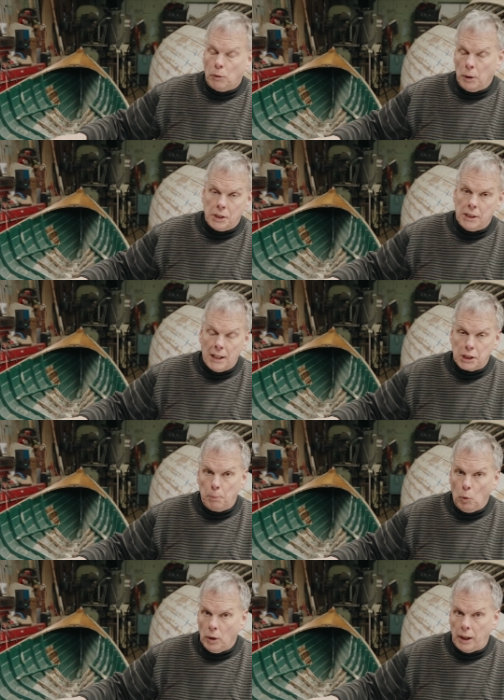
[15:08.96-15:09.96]
where it's not
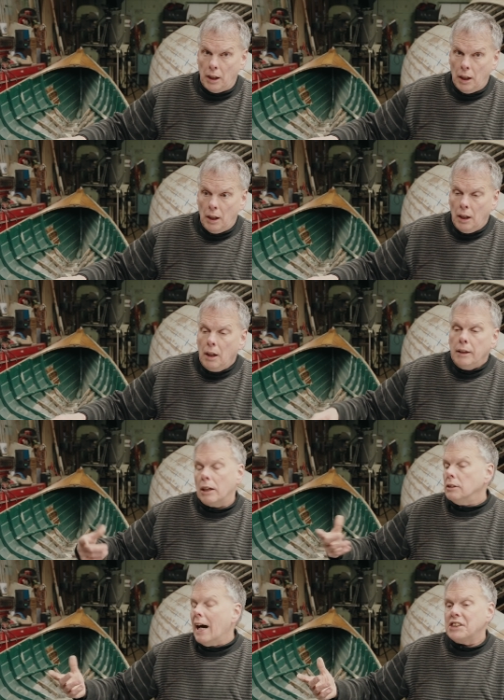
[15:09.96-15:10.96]
supported. Now,
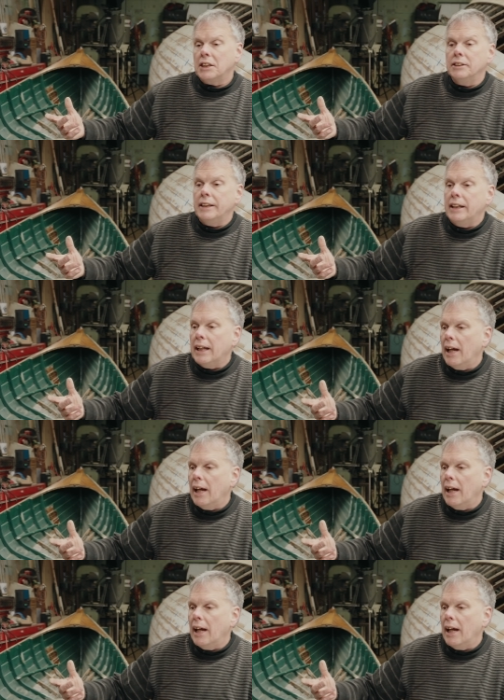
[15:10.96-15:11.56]
classically,